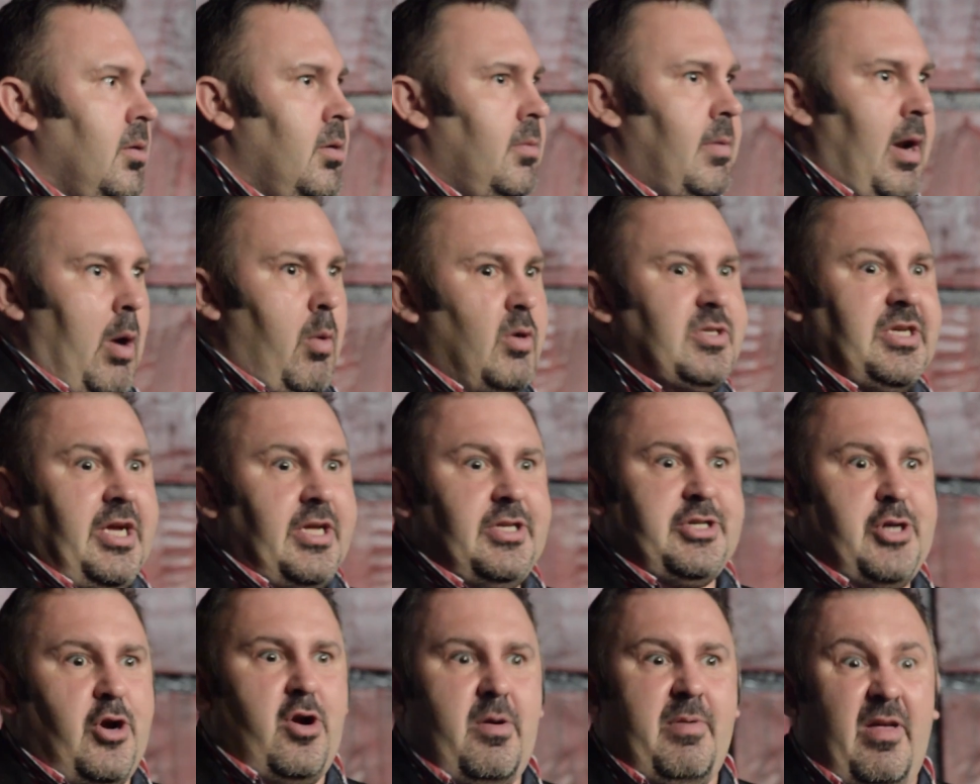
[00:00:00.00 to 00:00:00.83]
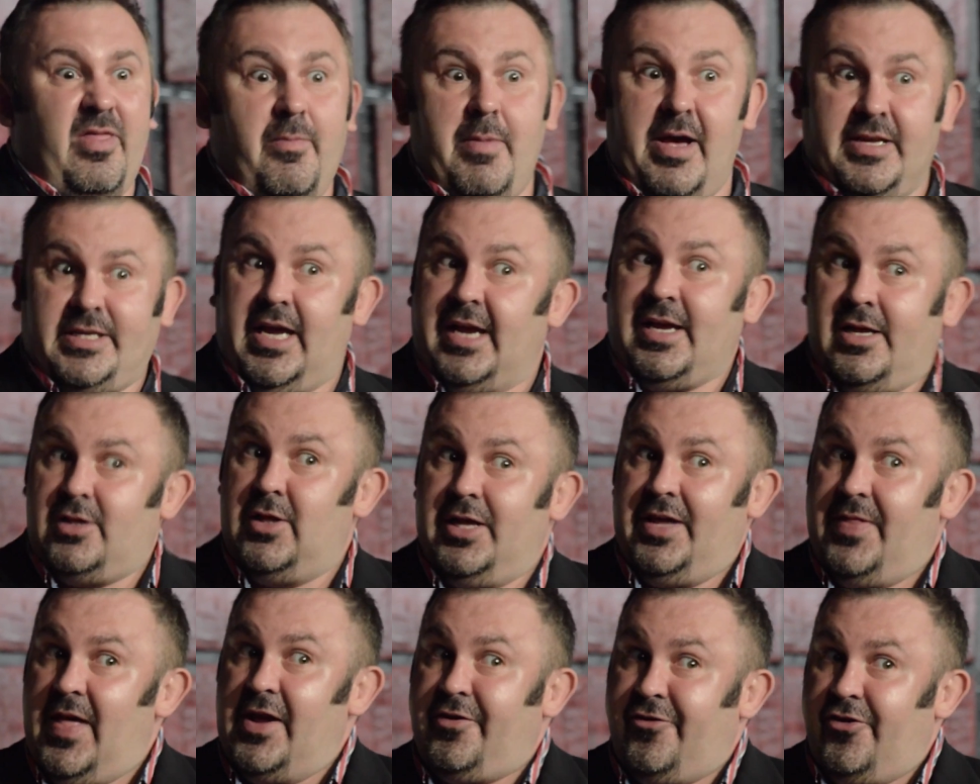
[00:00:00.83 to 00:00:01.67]
But I wasn't concerned about the mess. I can
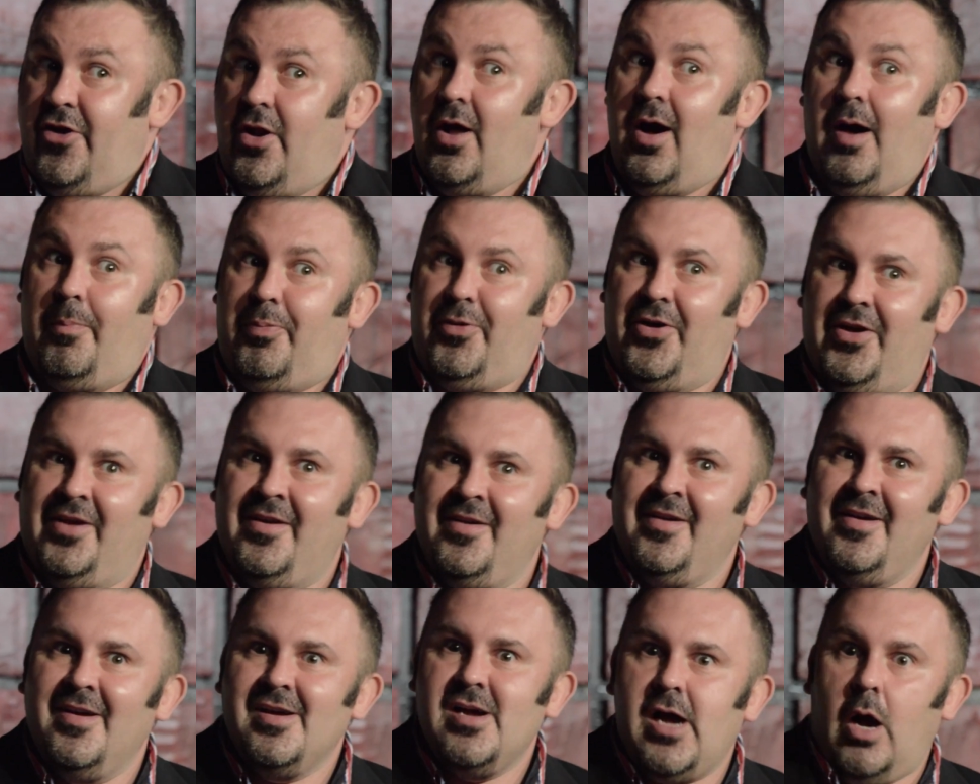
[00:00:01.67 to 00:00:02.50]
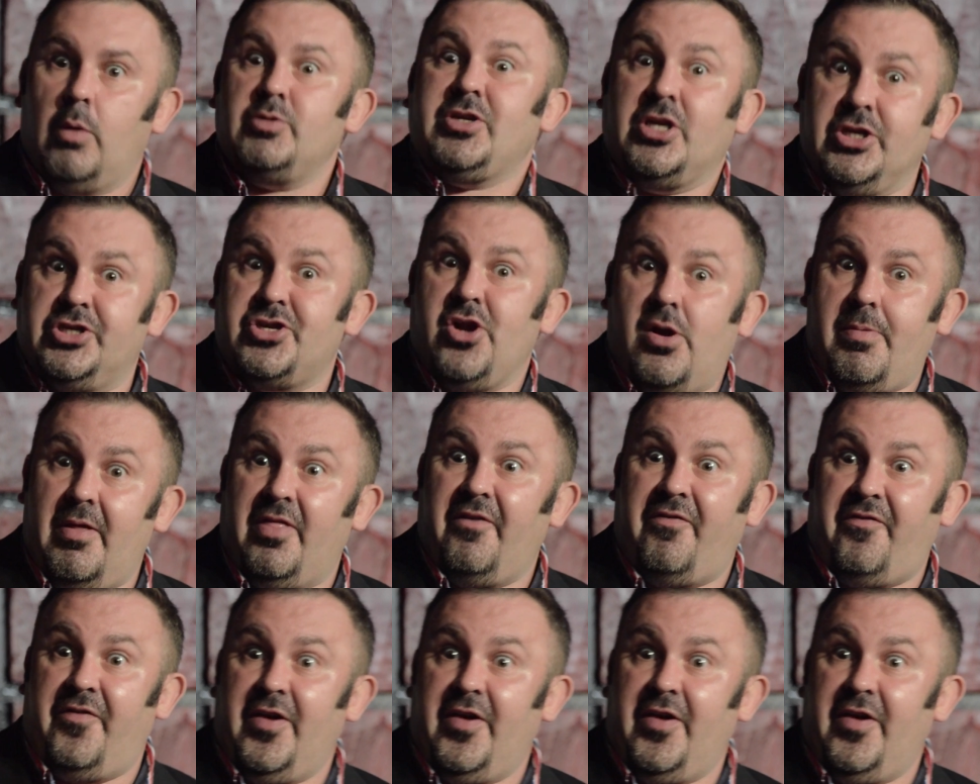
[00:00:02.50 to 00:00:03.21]
clean that shit up. I was concerned about the